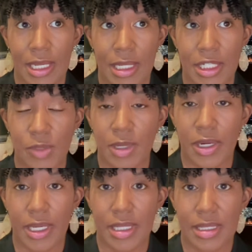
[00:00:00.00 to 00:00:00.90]

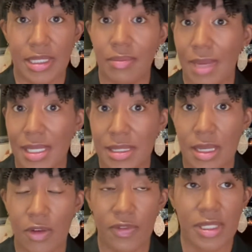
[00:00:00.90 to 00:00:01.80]
experienced it
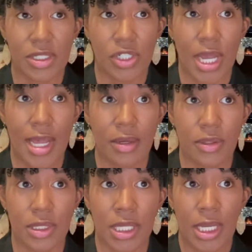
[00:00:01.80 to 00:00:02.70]
myself as a child.